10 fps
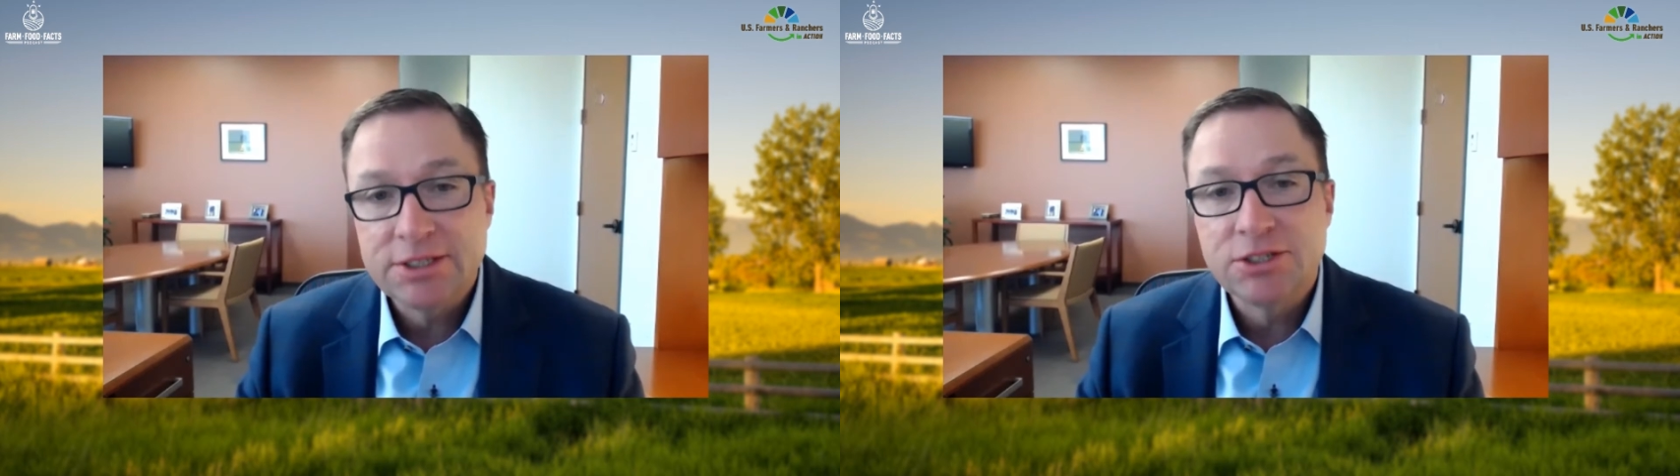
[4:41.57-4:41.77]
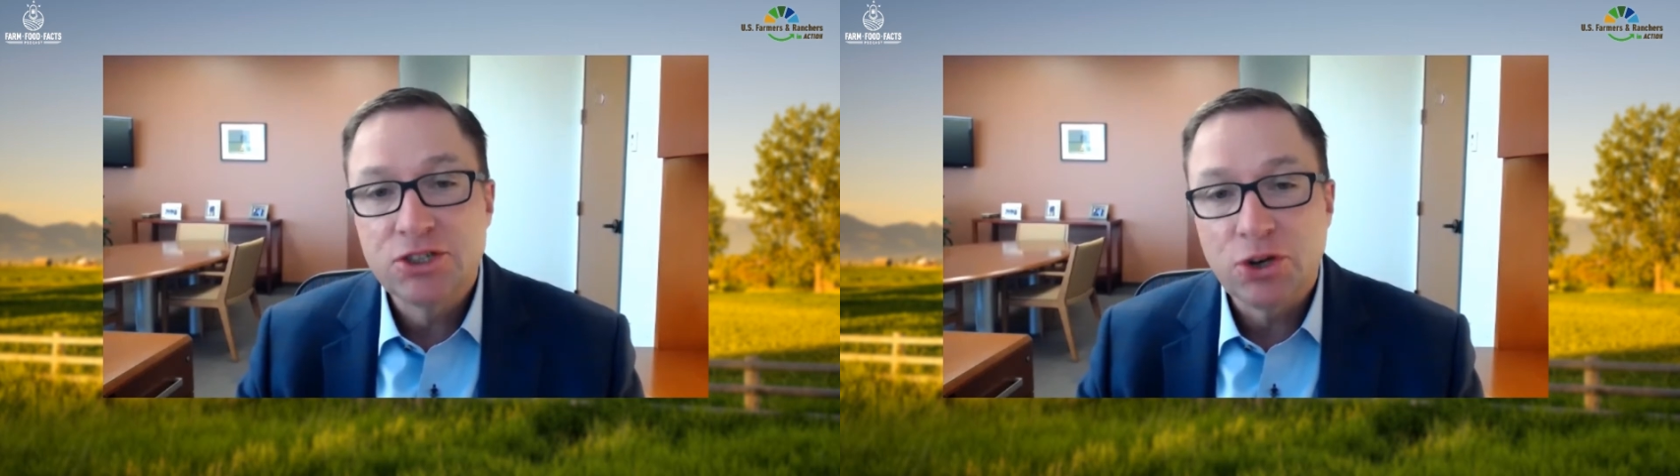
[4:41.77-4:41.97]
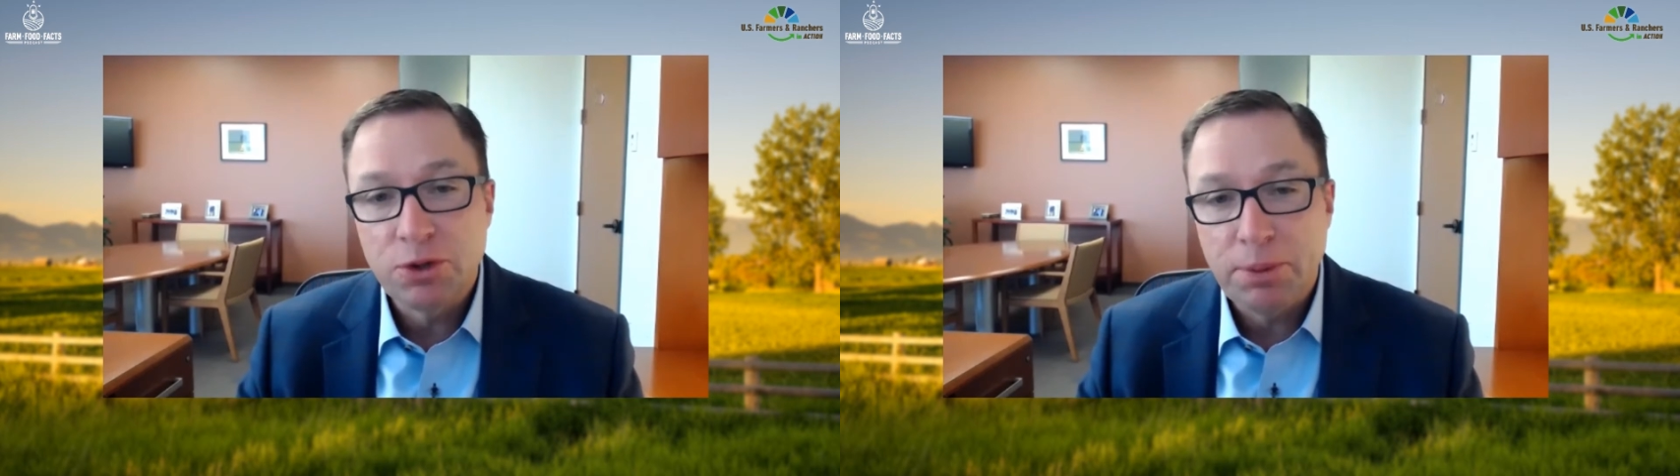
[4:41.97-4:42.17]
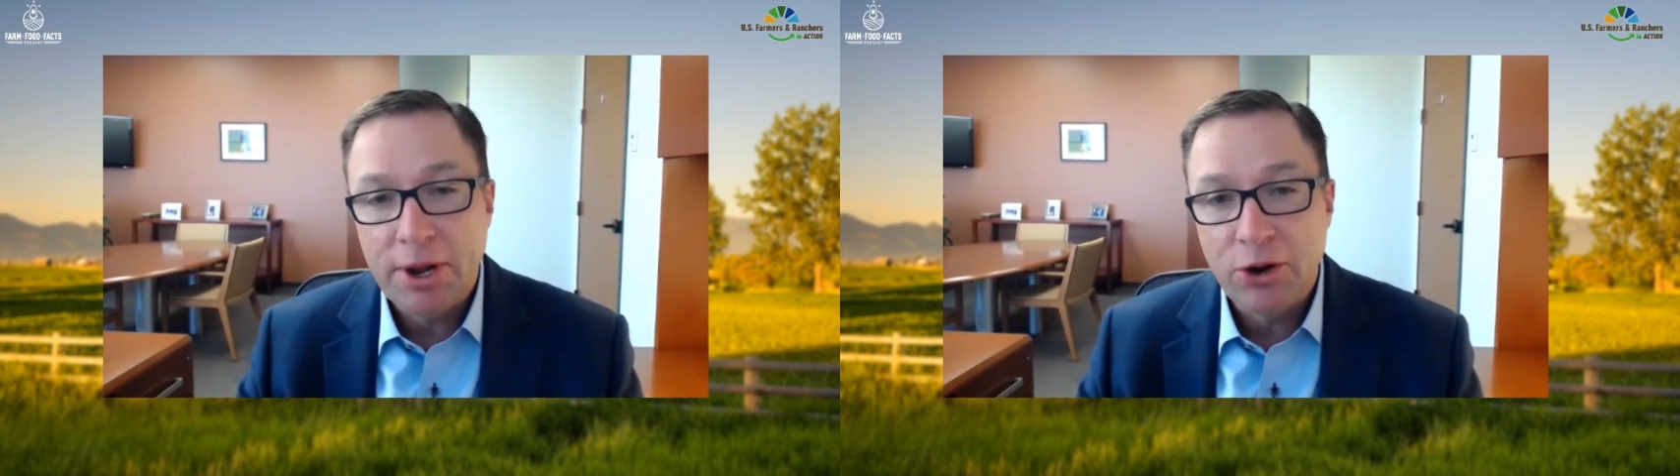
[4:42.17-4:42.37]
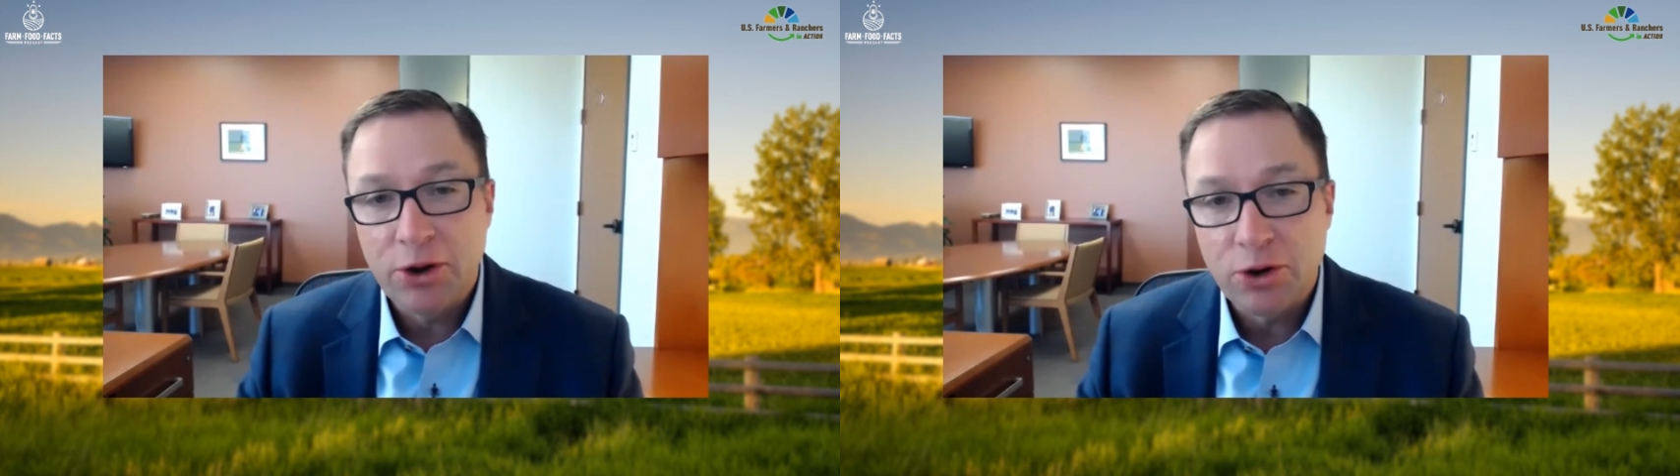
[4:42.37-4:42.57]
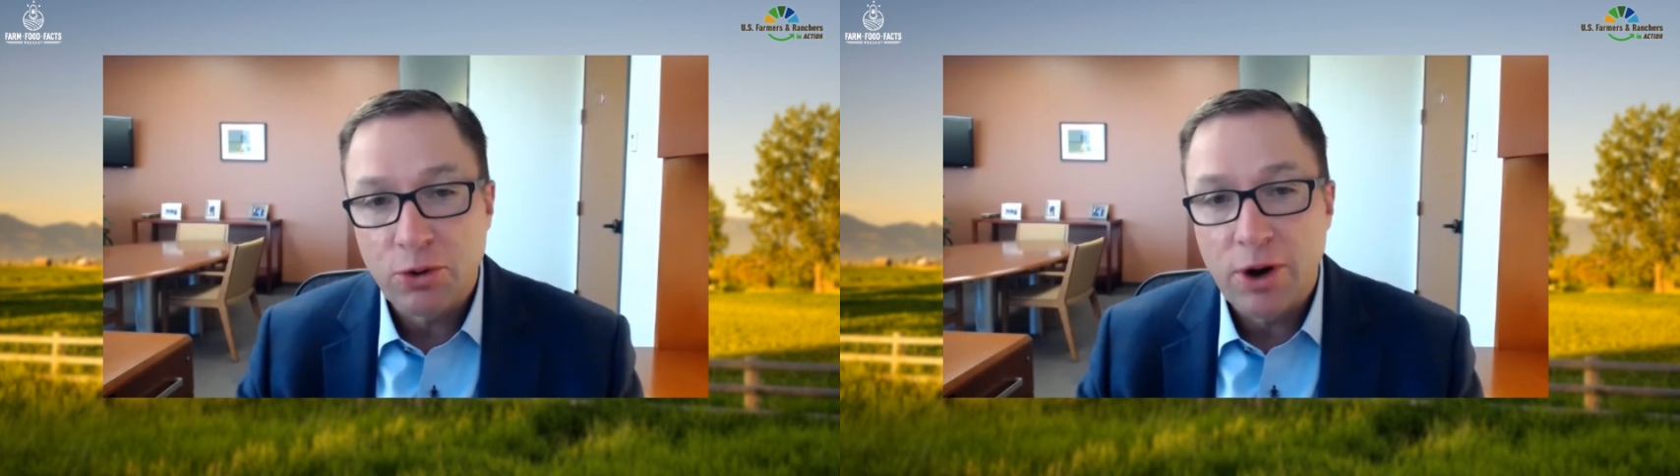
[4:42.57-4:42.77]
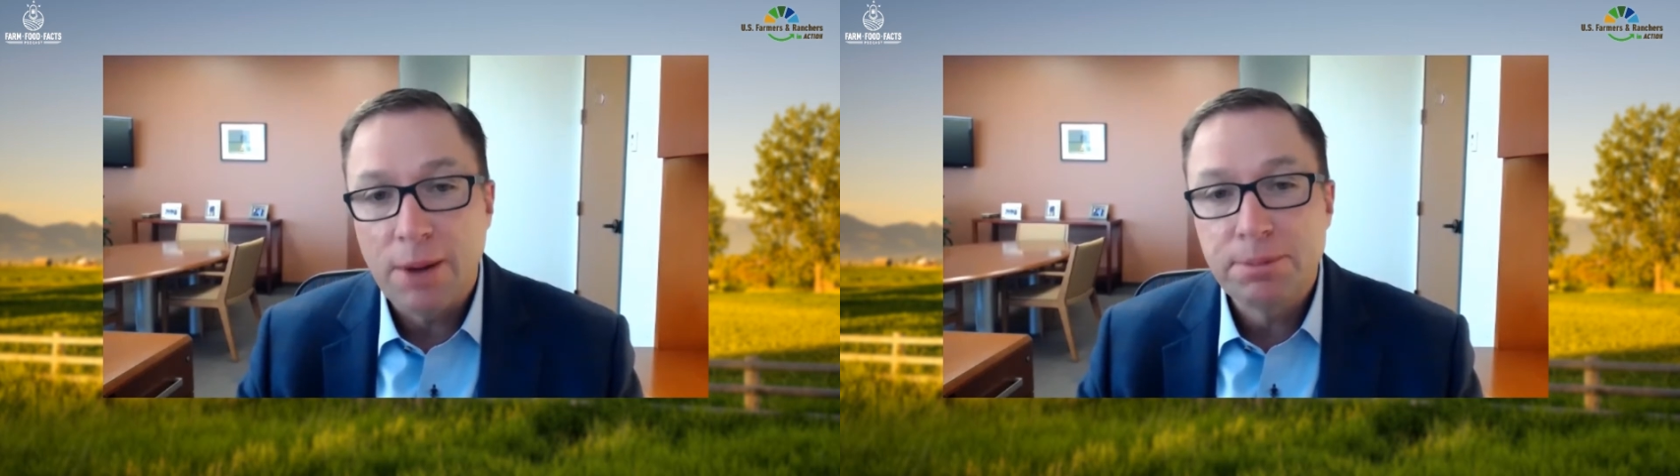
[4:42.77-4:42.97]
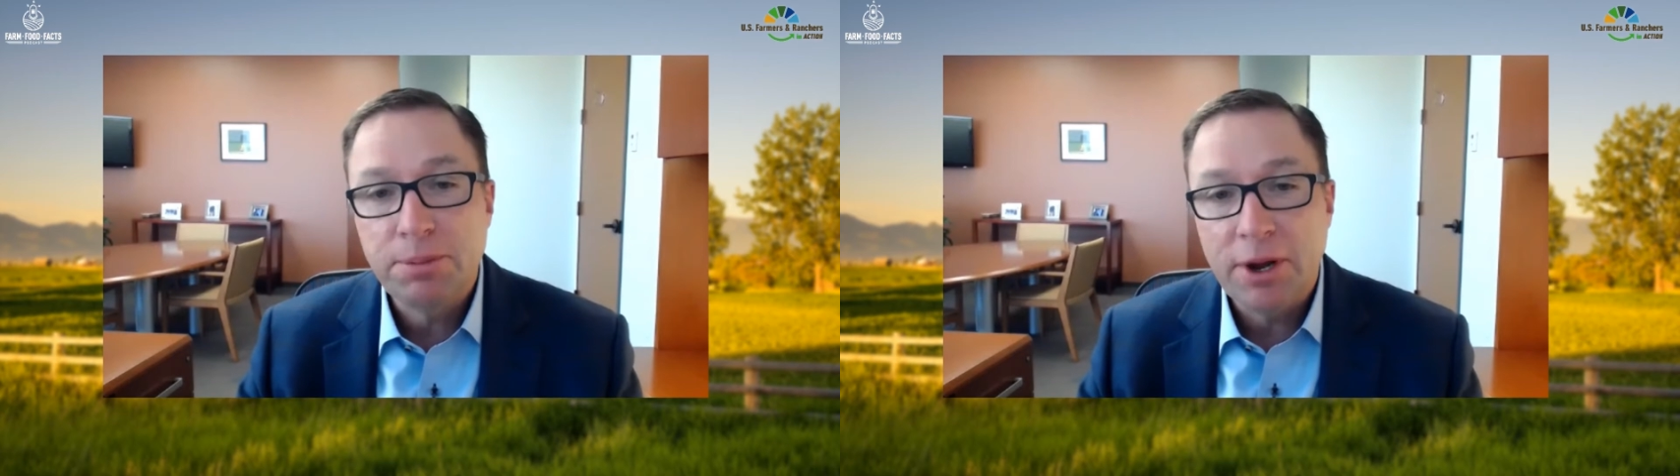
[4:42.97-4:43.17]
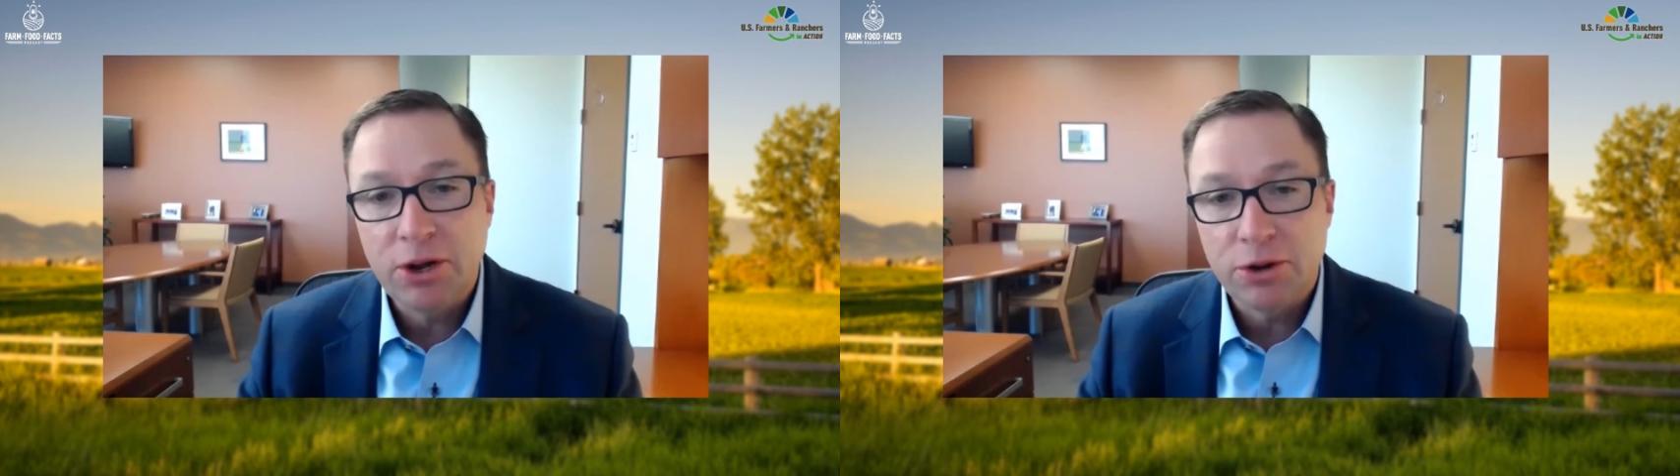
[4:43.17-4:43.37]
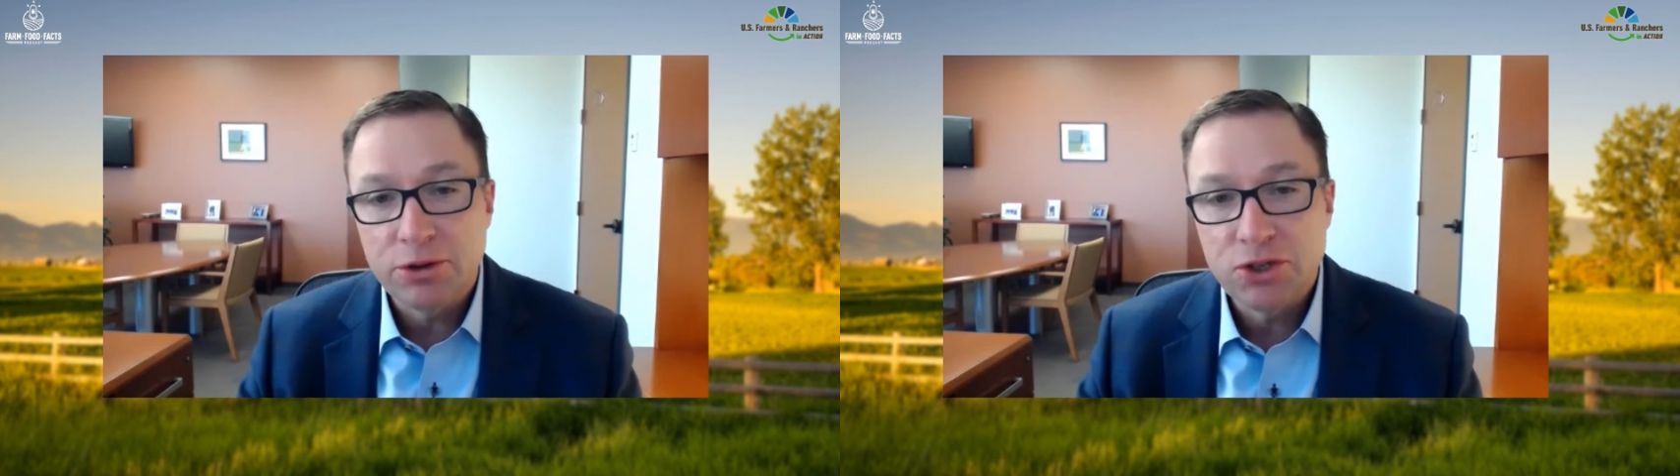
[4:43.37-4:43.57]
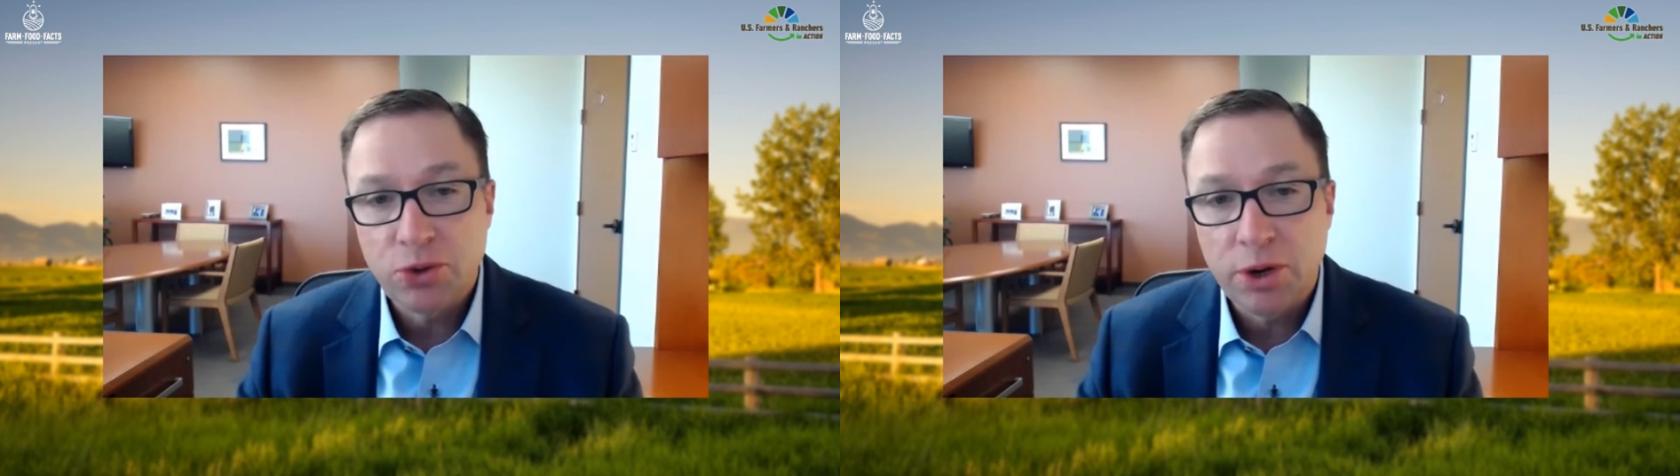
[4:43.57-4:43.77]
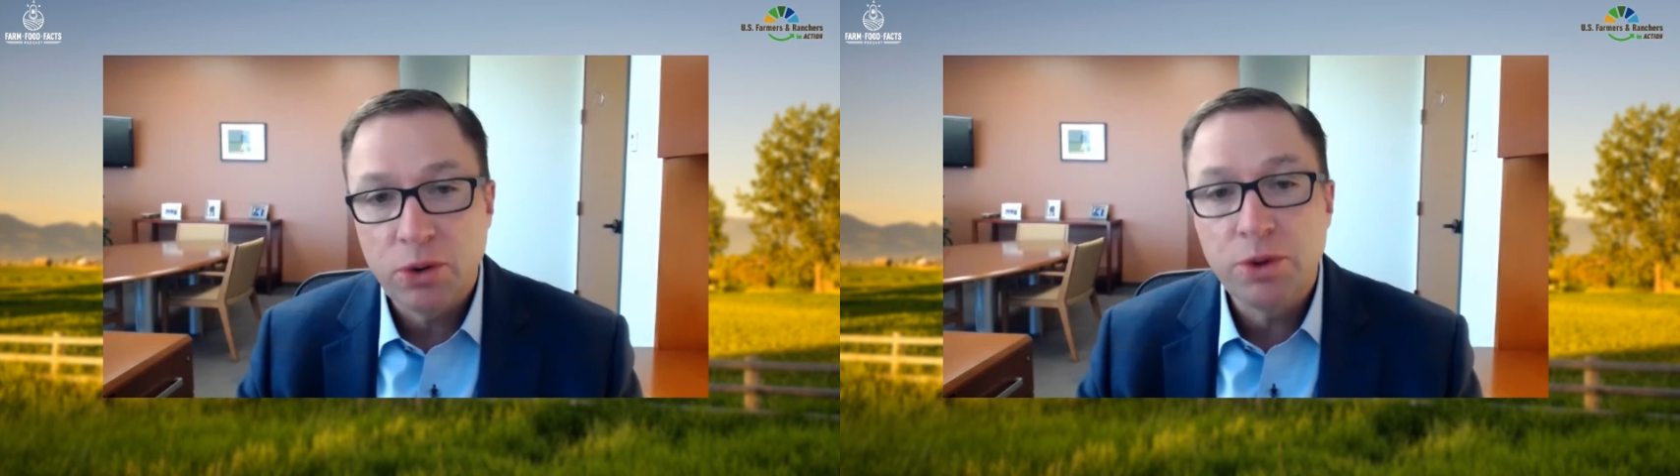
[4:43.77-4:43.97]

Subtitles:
And so depending on the crop, depending on the soil,